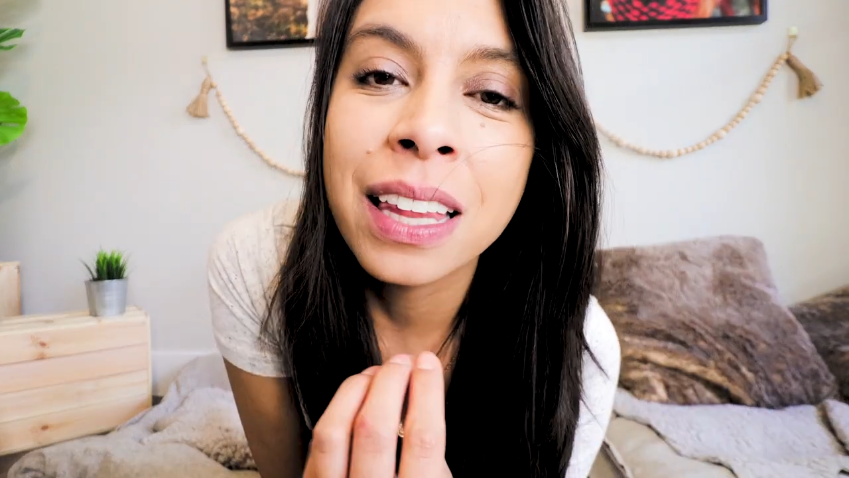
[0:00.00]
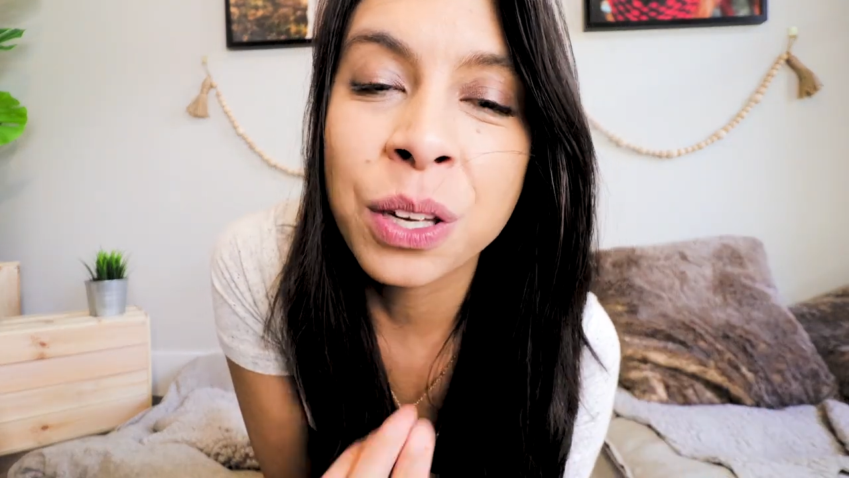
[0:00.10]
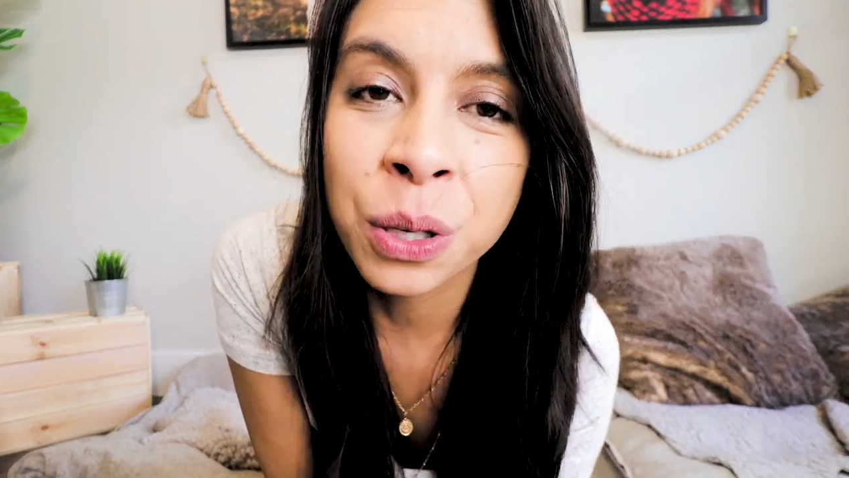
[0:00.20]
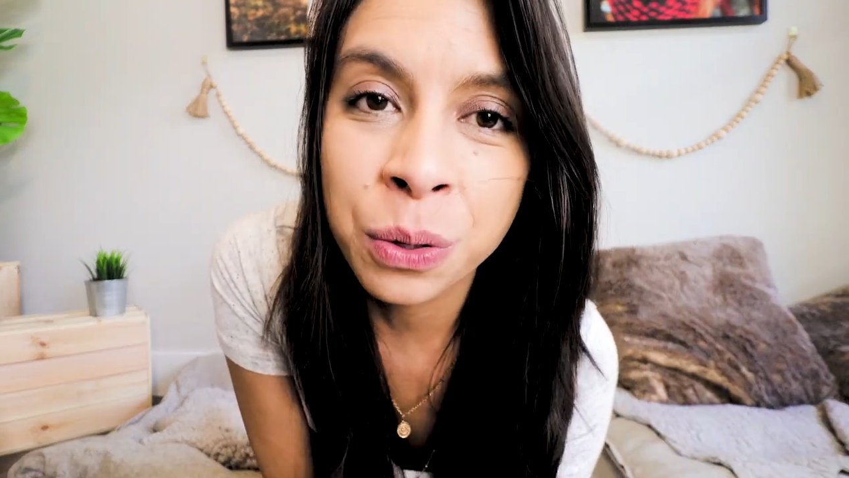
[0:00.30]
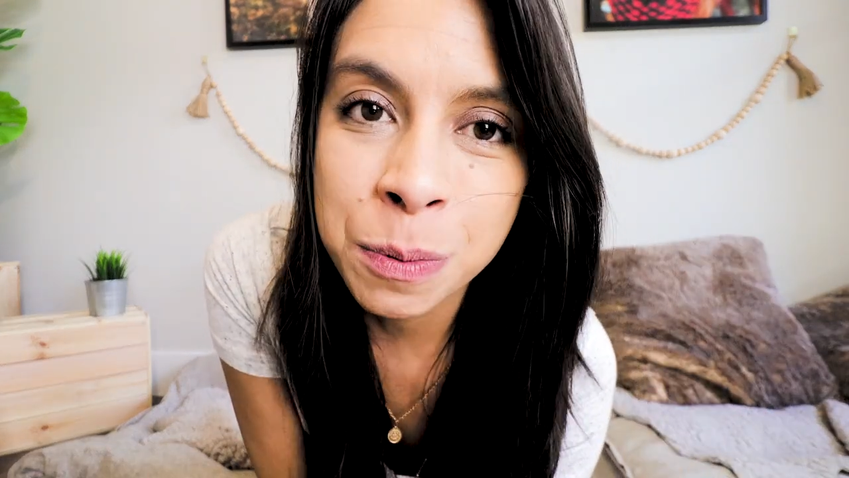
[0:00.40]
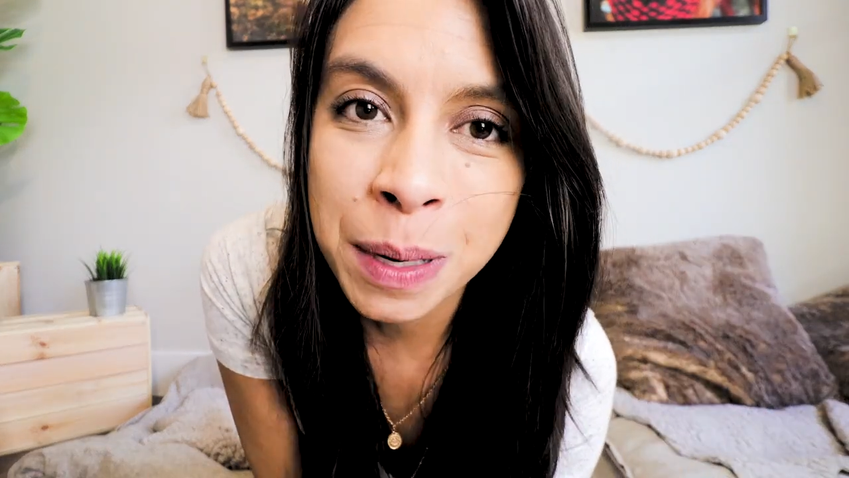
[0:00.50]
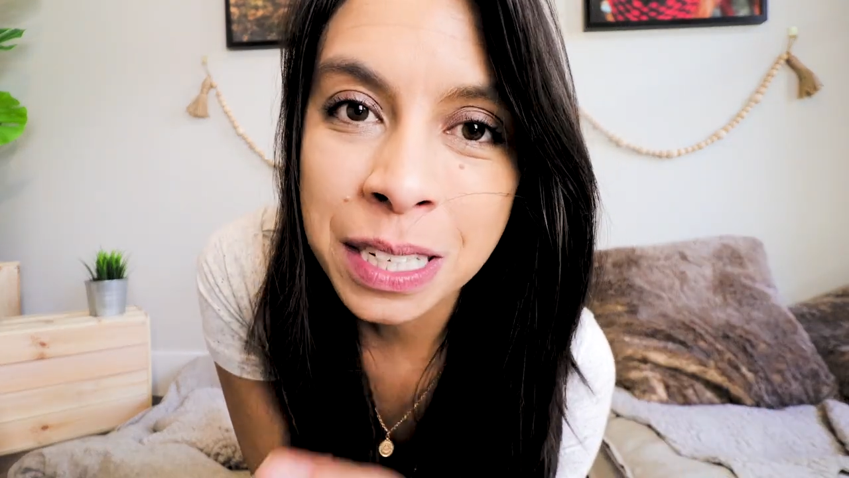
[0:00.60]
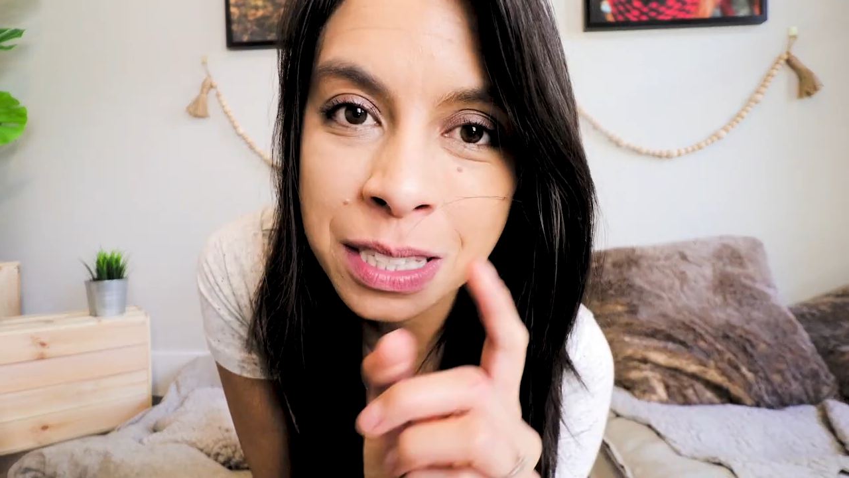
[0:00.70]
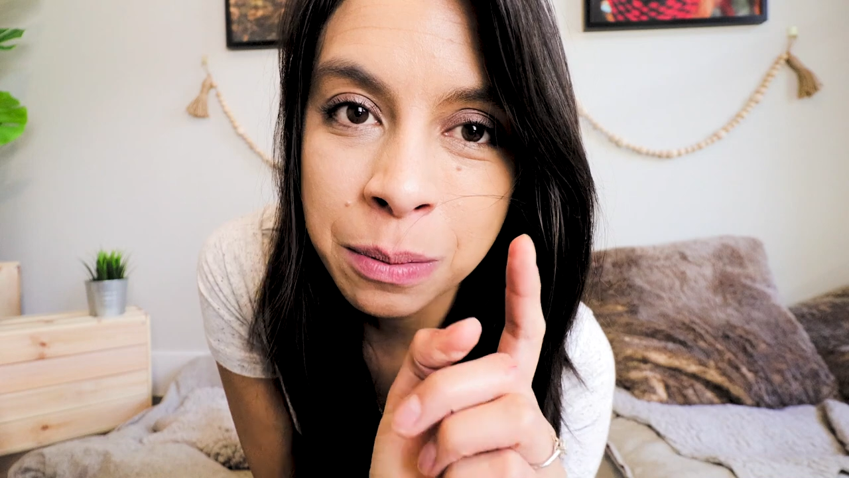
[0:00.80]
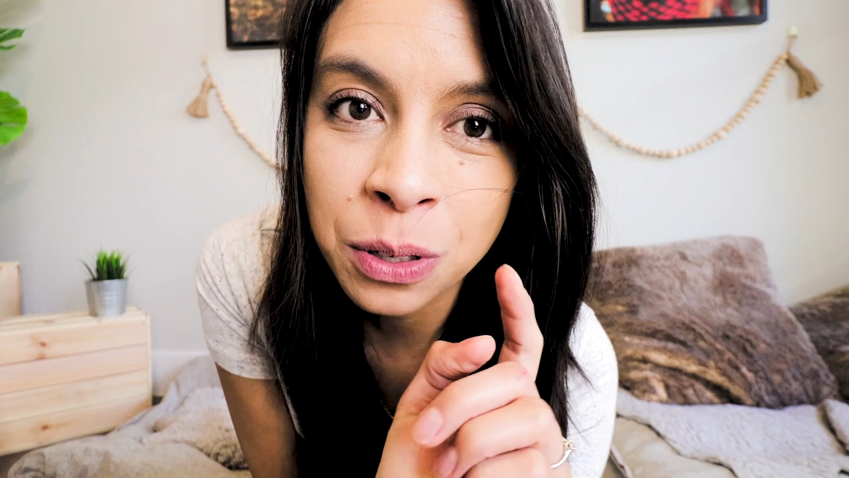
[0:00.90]
that you're
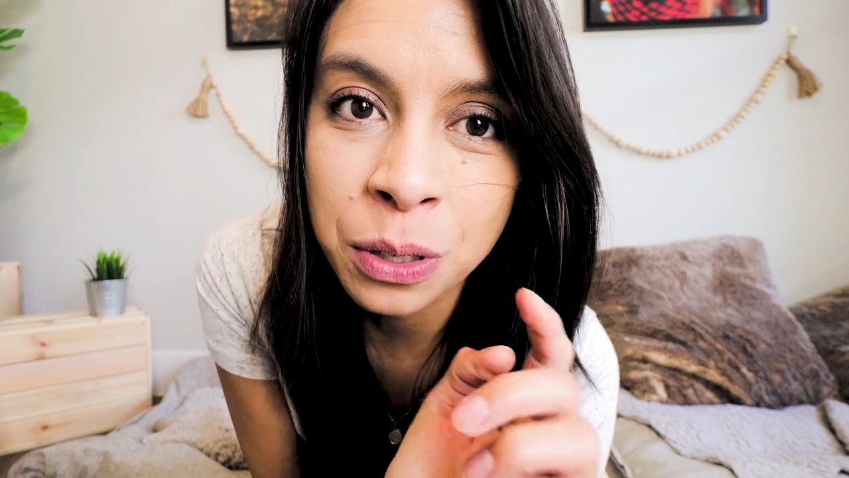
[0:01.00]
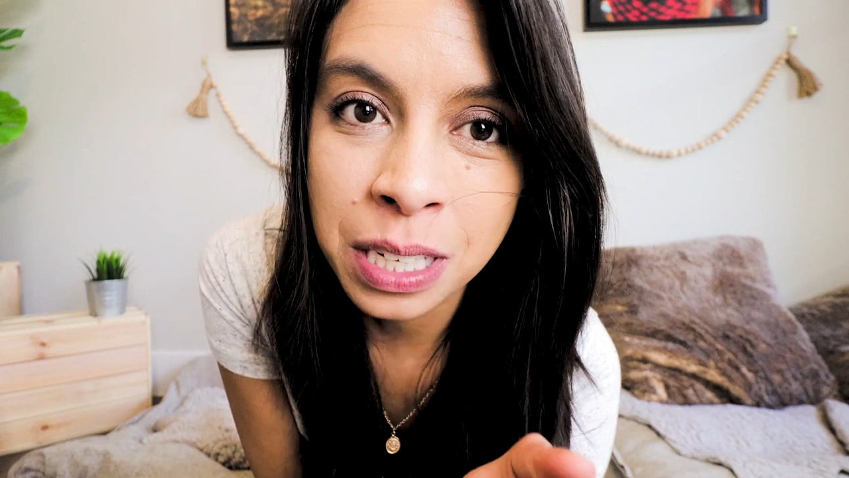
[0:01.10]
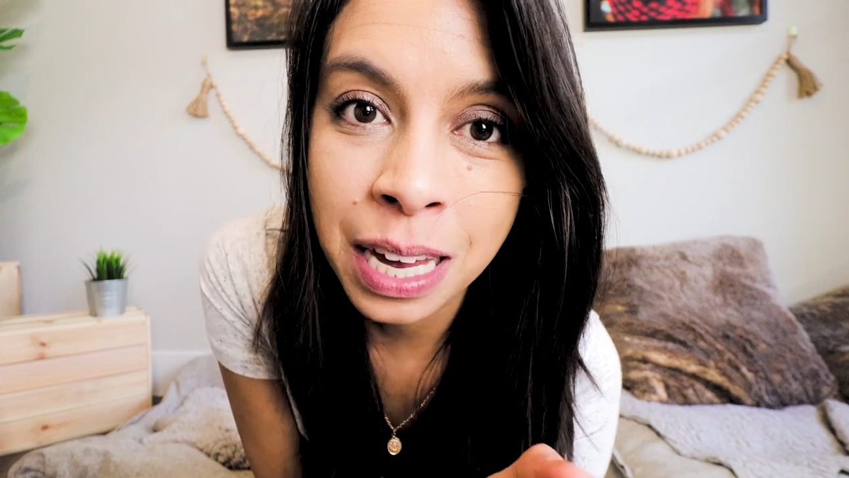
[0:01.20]
spending some of your